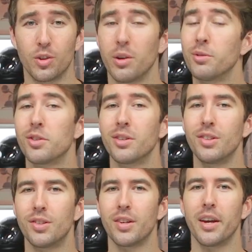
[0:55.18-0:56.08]
So I would
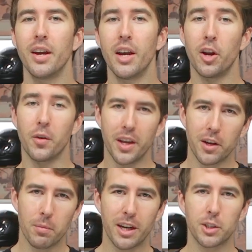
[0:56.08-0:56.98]
certainly say, you know,
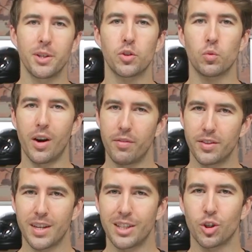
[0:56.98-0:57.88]
get your measurements,
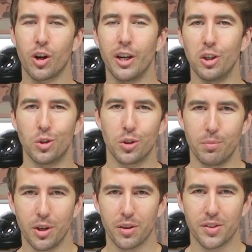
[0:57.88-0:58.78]
reference that chart, and you
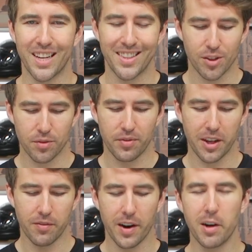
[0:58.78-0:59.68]
should be all set. These are
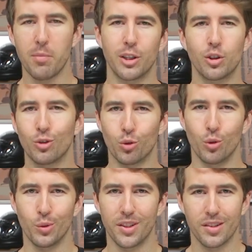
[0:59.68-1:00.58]
fitting very much
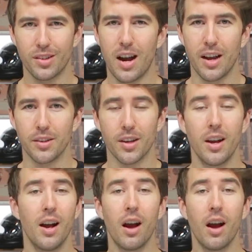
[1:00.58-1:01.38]
true to size.